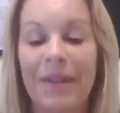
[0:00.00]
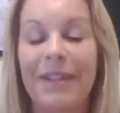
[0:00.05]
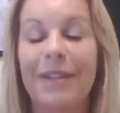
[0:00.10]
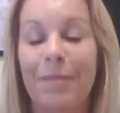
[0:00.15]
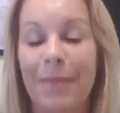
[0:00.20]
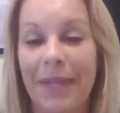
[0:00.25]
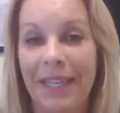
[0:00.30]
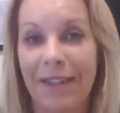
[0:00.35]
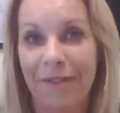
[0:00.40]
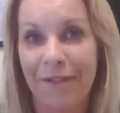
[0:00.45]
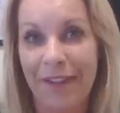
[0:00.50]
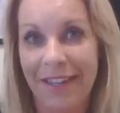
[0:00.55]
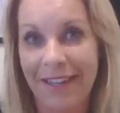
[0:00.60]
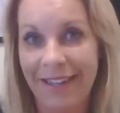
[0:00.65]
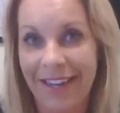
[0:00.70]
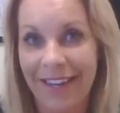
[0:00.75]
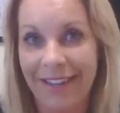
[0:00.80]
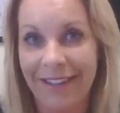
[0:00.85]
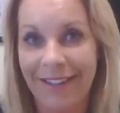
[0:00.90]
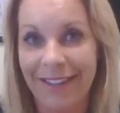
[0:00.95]
It's been
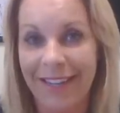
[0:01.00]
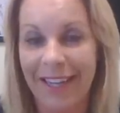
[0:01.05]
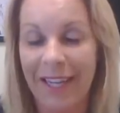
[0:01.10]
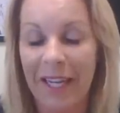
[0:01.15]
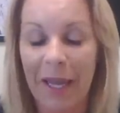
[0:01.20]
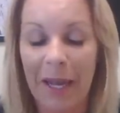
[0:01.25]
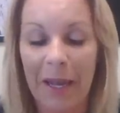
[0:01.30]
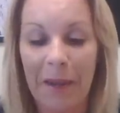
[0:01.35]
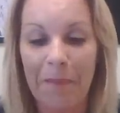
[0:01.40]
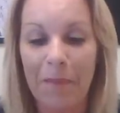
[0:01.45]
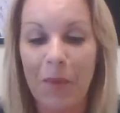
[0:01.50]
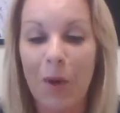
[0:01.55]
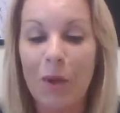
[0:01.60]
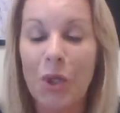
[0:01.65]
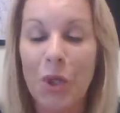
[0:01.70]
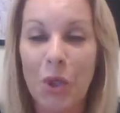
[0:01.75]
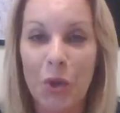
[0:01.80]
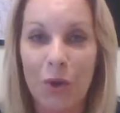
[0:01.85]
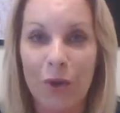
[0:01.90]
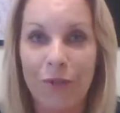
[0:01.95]
fantastic. I'm
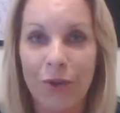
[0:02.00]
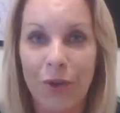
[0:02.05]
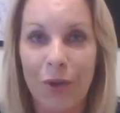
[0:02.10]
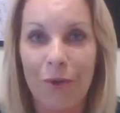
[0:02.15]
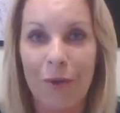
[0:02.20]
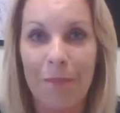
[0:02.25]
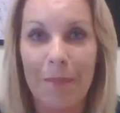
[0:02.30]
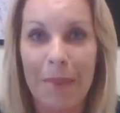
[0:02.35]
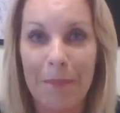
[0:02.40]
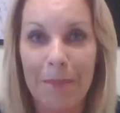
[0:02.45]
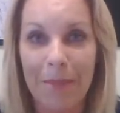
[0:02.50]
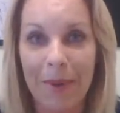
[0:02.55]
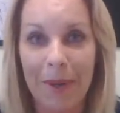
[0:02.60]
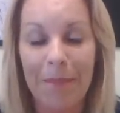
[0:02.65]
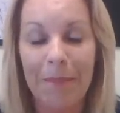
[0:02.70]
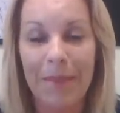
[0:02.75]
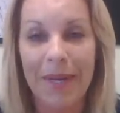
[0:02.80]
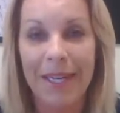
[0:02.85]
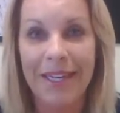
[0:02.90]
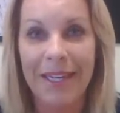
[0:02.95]
not sure if you
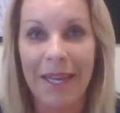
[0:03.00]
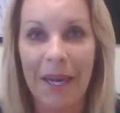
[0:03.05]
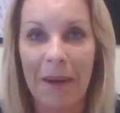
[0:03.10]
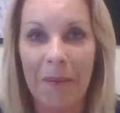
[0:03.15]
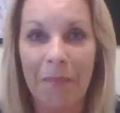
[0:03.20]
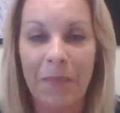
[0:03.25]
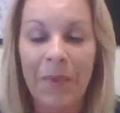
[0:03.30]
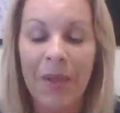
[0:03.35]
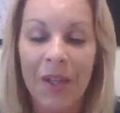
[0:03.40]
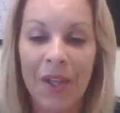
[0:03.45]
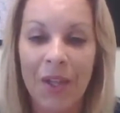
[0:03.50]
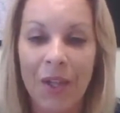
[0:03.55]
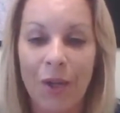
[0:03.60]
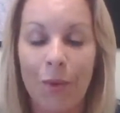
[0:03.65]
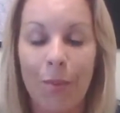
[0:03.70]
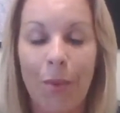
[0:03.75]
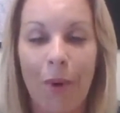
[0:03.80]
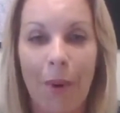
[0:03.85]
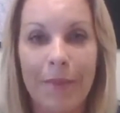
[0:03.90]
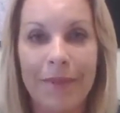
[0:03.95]
remember, but
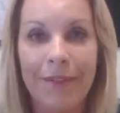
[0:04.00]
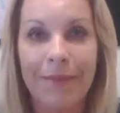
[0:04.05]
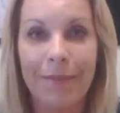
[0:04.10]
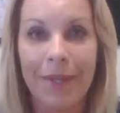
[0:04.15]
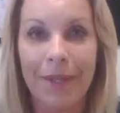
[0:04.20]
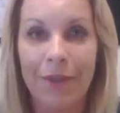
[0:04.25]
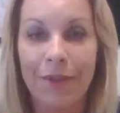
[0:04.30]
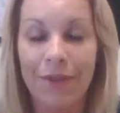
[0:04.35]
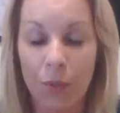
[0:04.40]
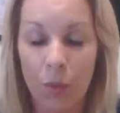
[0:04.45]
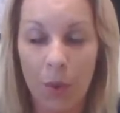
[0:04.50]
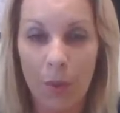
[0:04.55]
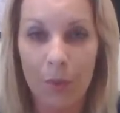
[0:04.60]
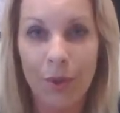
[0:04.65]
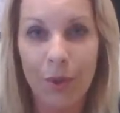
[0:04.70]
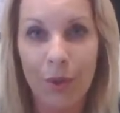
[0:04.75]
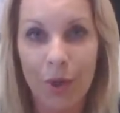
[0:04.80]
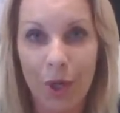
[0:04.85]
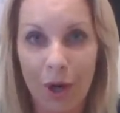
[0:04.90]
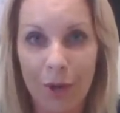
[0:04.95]
you promised me, you said, what were
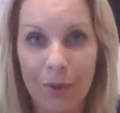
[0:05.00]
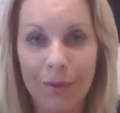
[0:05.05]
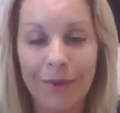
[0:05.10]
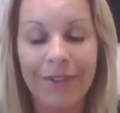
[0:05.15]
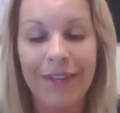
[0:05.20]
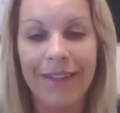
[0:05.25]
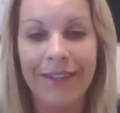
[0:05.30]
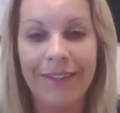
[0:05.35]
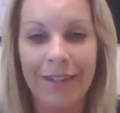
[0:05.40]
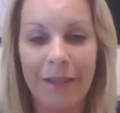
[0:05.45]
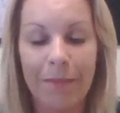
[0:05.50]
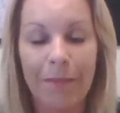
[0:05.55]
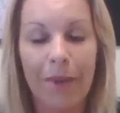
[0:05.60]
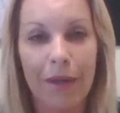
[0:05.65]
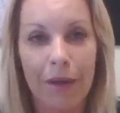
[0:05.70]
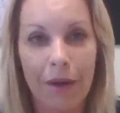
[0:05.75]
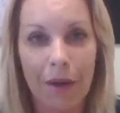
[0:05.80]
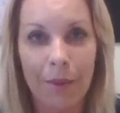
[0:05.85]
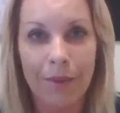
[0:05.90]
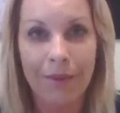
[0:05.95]
your goals? And I said, my
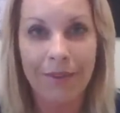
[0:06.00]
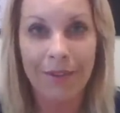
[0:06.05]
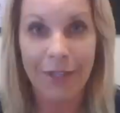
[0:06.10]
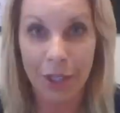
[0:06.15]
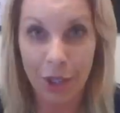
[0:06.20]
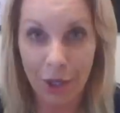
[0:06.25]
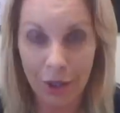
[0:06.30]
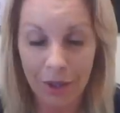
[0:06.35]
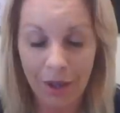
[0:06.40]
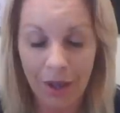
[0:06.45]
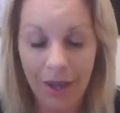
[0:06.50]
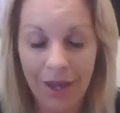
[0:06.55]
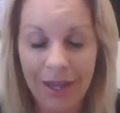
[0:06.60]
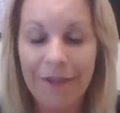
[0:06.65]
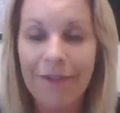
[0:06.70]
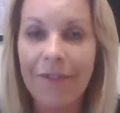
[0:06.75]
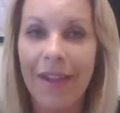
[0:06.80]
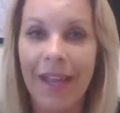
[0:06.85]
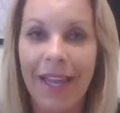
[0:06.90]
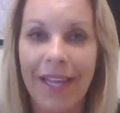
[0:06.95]
goal was to go
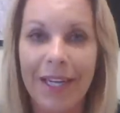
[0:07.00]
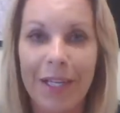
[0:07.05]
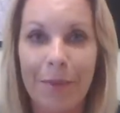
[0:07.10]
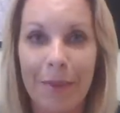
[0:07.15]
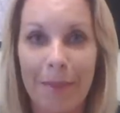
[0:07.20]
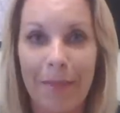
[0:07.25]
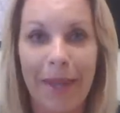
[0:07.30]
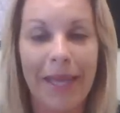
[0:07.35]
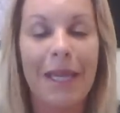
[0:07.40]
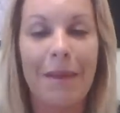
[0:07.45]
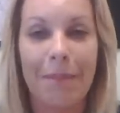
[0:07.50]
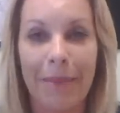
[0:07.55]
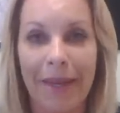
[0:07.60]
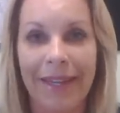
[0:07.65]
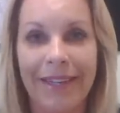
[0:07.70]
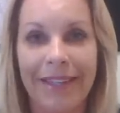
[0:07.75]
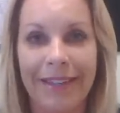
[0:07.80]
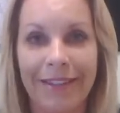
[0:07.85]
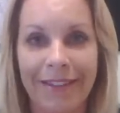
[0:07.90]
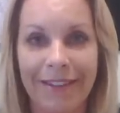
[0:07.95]
live and to be making
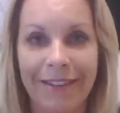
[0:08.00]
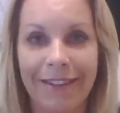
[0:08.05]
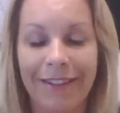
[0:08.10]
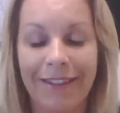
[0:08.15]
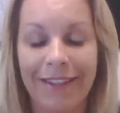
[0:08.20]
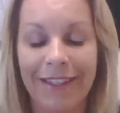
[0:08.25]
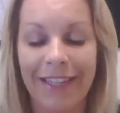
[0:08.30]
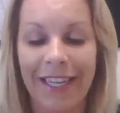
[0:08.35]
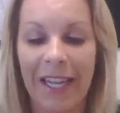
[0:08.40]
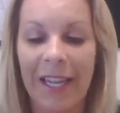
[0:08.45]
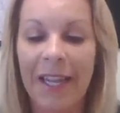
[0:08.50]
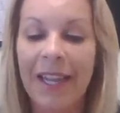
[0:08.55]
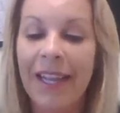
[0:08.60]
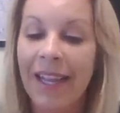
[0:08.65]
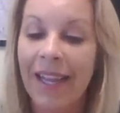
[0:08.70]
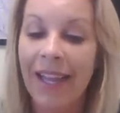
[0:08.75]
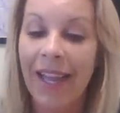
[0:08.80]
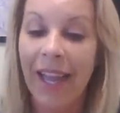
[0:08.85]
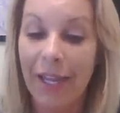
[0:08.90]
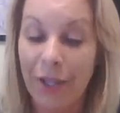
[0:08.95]
money consistently.
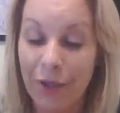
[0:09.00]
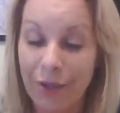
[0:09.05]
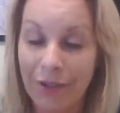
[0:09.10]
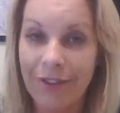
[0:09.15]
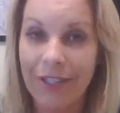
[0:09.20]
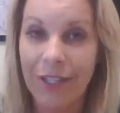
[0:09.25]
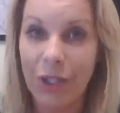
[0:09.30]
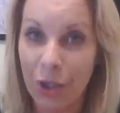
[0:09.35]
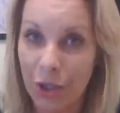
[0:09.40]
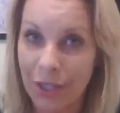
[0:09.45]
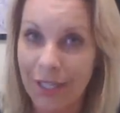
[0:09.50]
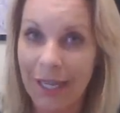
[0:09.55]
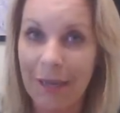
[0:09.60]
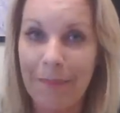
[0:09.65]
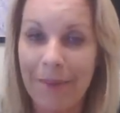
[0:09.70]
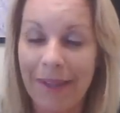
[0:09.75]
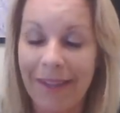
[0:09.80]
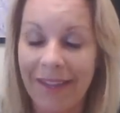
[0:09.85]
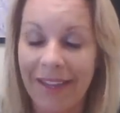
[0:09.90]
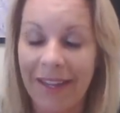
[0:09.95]
And you said you'd
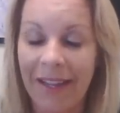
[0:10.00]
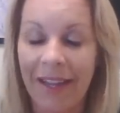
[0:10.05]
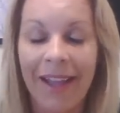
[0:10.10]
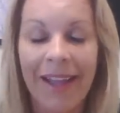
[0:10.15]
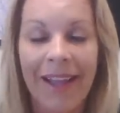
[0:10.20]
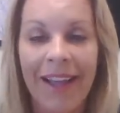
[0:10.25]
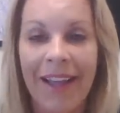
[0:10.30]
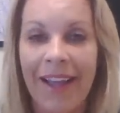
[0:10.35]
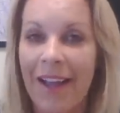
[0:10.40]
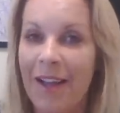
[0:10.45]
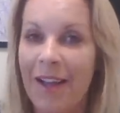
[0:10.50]
get me there.